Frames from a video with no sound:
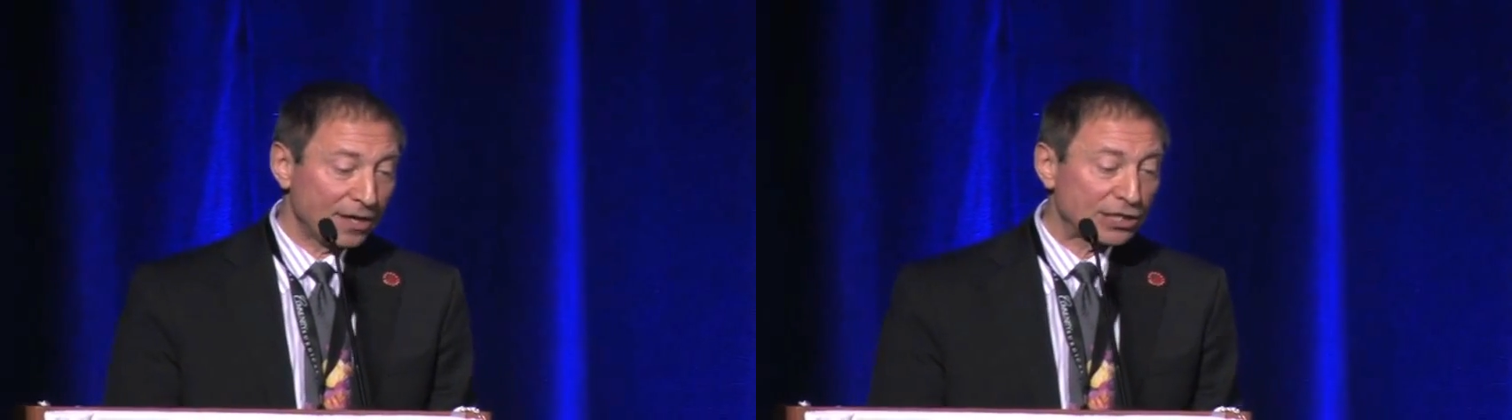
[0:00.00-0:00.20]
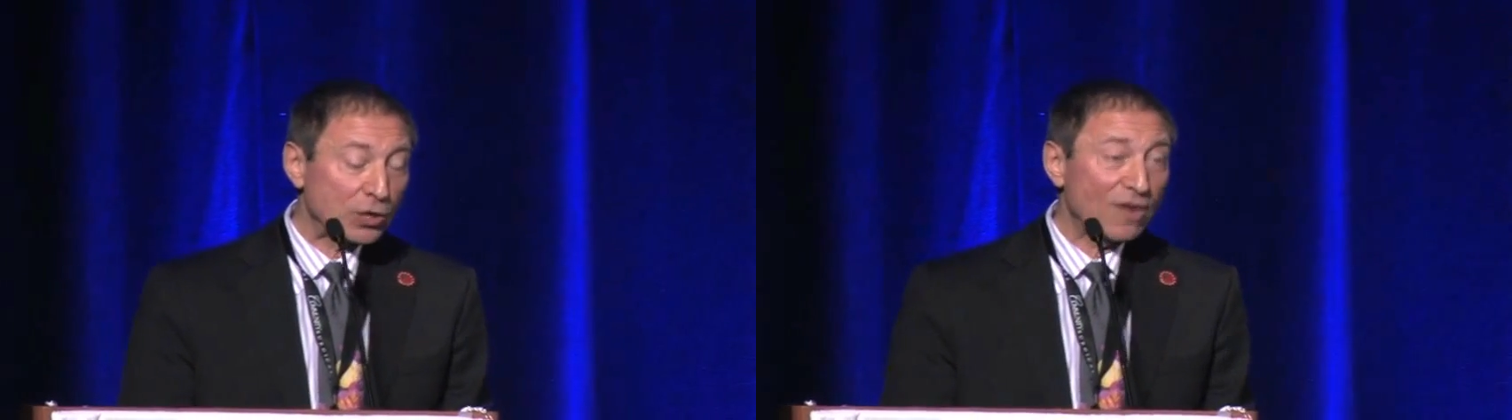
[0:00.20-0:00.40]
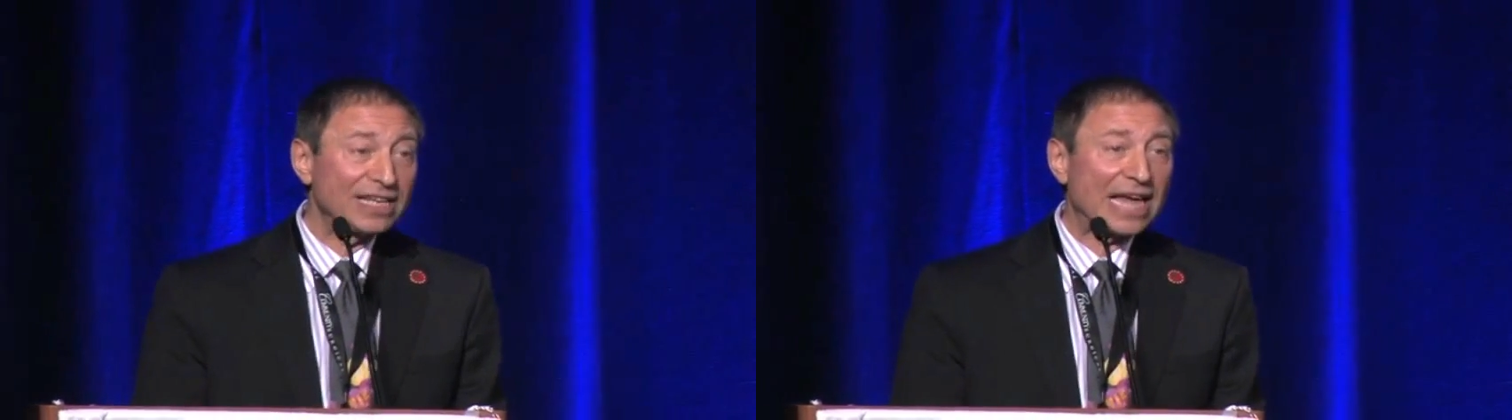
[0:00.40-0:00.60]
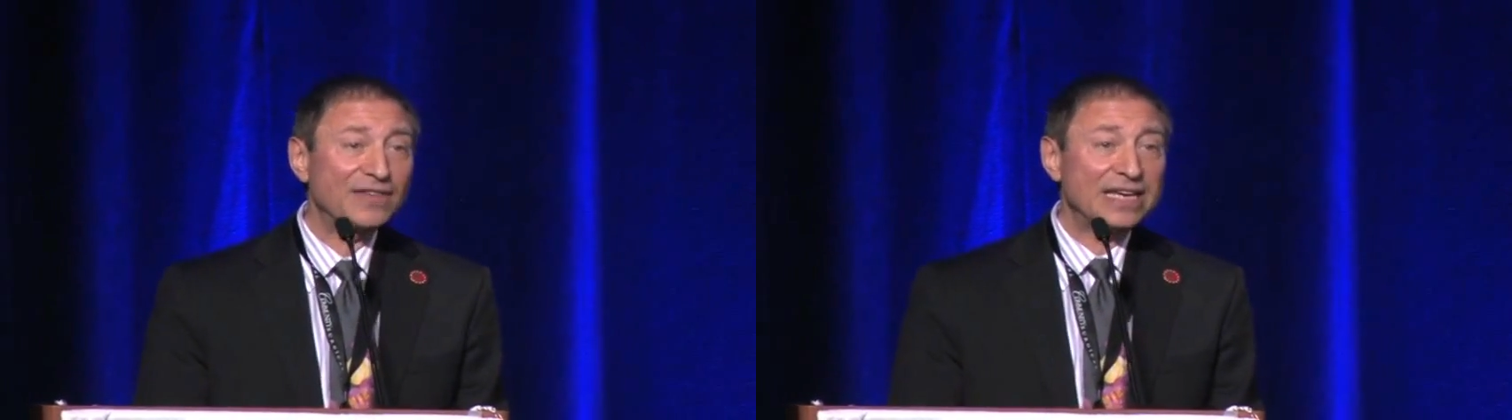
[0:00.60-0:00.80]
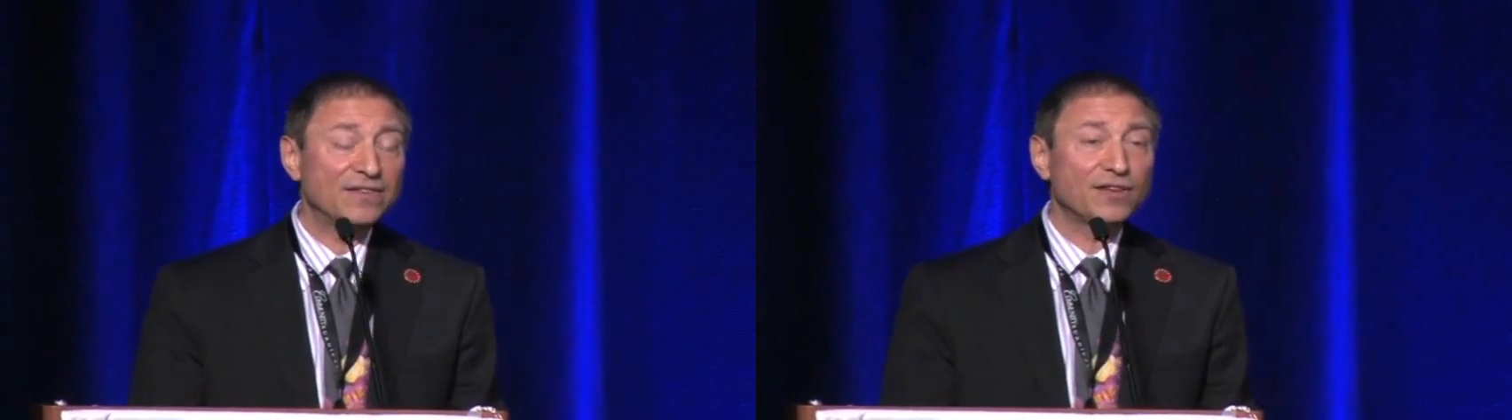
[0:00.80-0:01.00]
They also have a
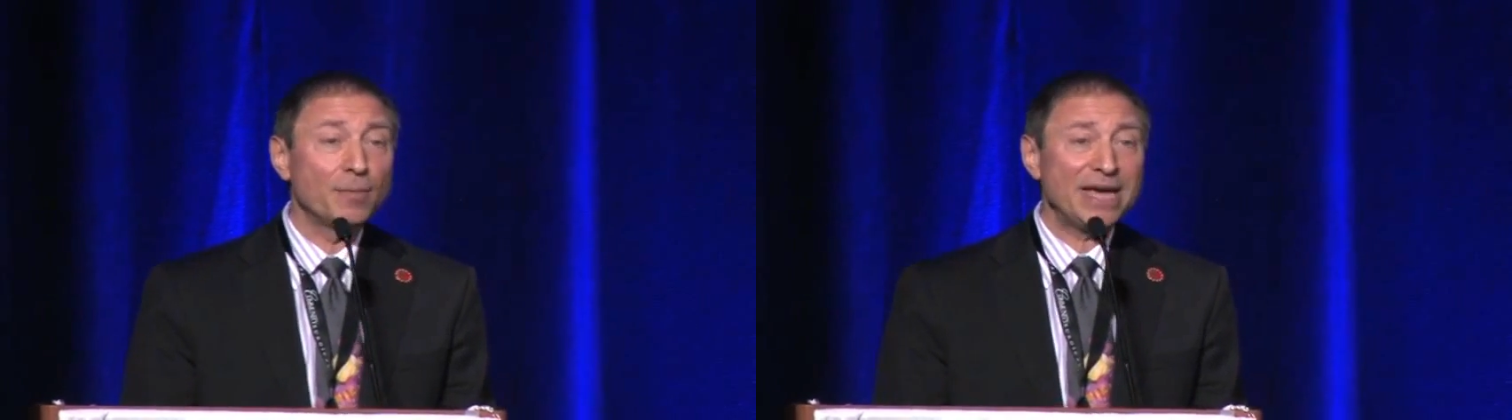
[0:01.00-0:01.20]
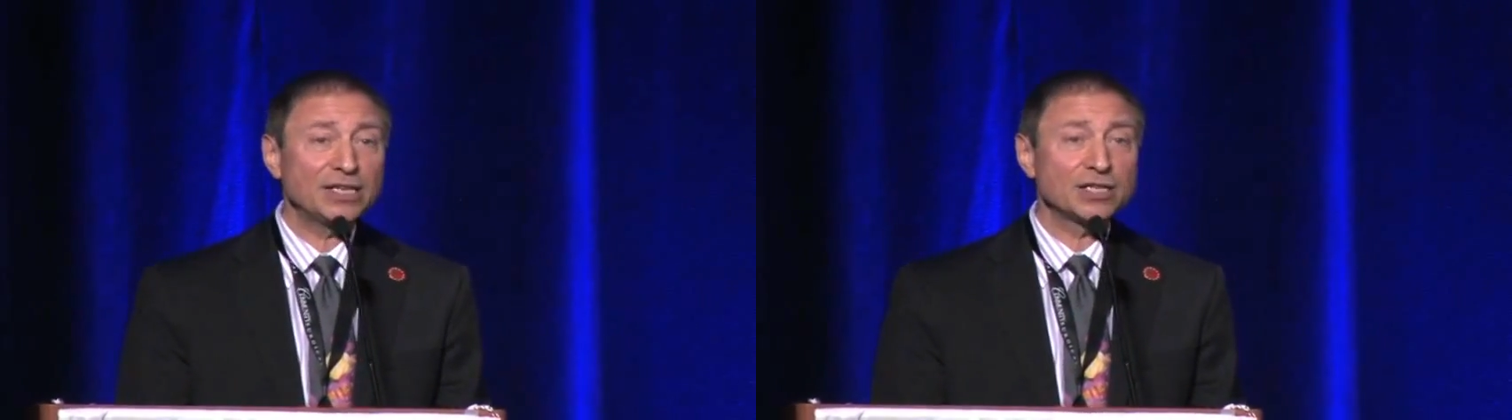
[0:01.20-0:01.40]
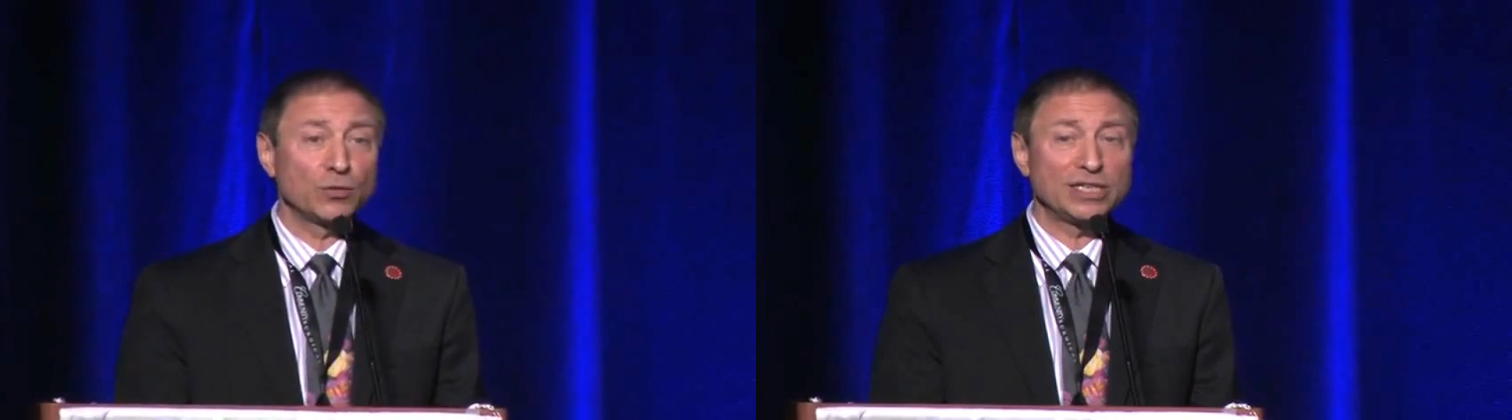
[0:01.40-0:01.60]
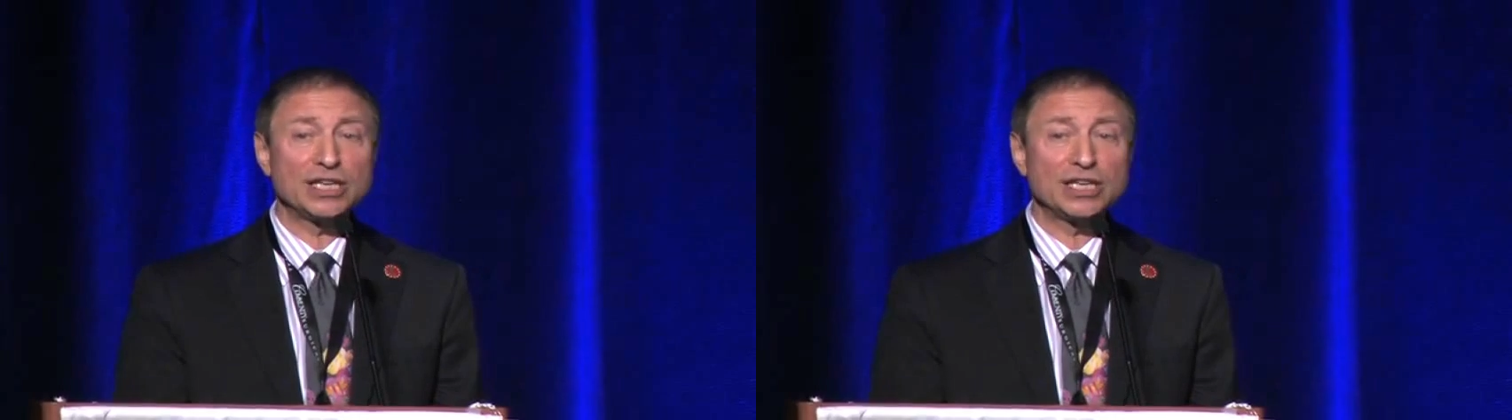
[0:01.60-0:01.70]
lot of inflammation.